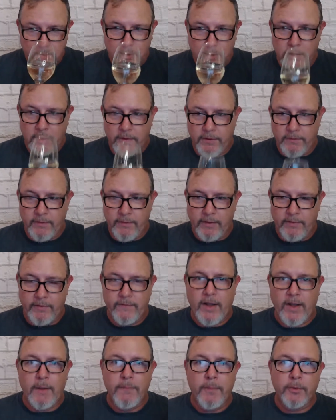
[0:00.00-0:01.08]
They've
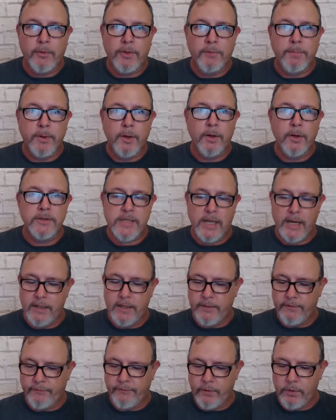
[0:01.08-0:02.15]
got both the birds
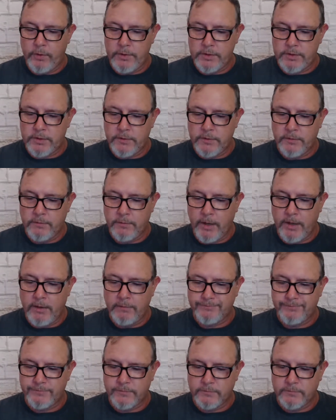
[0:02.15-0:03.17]
and the fruits, right?